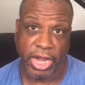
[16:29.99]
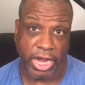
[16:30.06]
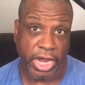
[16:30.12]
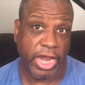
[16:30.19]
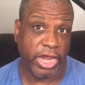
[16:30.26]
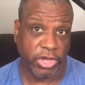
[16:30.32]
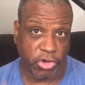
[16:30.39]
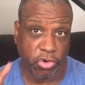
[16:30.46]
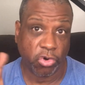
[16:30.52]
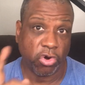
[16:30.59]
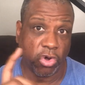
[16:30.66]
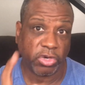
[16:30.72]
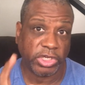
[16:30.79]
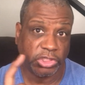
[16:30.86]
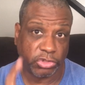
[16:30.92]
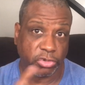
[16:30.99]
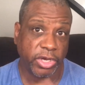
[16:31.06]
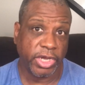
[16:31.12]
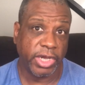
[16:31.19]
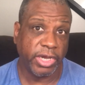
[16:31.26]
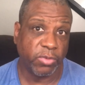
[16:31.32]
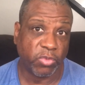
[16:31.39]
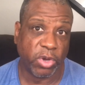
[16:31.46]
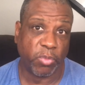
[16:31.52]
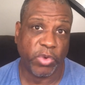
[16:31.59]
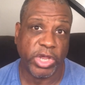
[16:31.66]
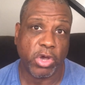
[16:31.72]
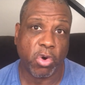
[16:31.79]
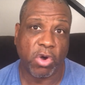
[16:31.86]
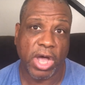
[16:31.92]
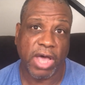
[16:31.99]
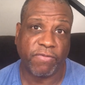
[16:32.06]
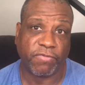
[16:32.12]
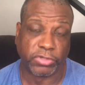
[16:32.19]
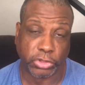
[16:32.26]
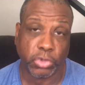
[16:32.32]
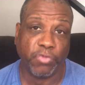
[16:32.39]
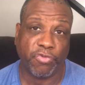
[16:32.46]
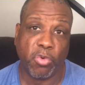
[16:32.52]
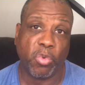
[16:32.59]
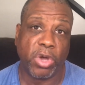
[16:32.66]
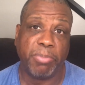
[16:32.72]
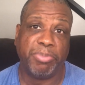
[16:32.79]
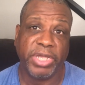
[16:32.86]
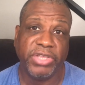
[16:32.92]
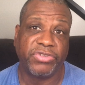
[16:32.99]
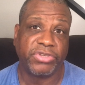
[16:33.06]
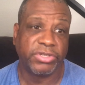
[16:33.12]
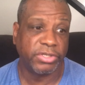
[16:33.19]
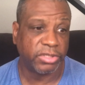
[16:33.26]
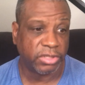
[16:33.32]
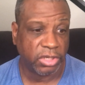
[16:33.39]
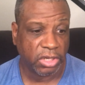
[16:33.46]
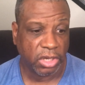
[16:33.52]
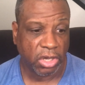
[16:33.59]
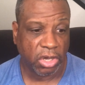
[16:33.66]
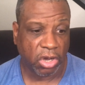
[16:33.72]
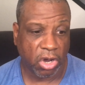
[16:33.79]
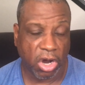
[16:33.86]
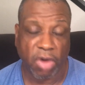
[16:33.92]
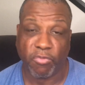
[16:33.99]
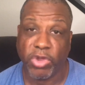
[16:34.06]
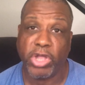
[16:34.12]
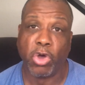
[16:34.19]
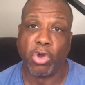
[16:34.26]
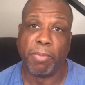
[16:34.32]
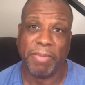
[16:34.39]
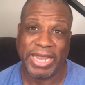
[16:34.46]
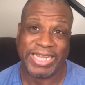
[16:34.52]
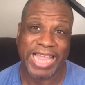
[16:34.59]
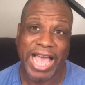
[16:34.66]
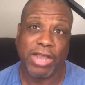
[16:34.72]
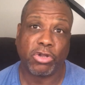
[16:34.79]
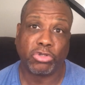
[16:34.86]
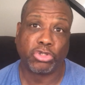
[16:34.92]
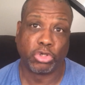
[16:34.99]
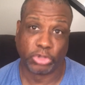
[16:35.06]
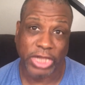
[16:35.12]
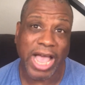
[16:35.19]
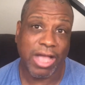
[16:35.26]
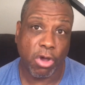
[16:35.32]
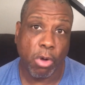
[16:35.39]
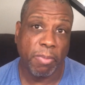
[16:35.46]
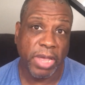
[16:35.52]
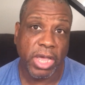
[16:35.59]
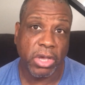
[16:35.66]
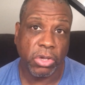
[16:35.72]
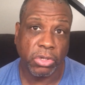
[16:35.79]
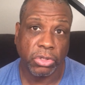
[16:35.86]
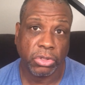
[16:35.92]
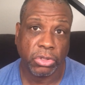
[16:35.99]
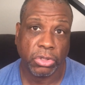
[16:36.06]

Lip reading: and you're only treating when we go out for 2-for-1 pizza, or we go to McDonald's or Taco Bell,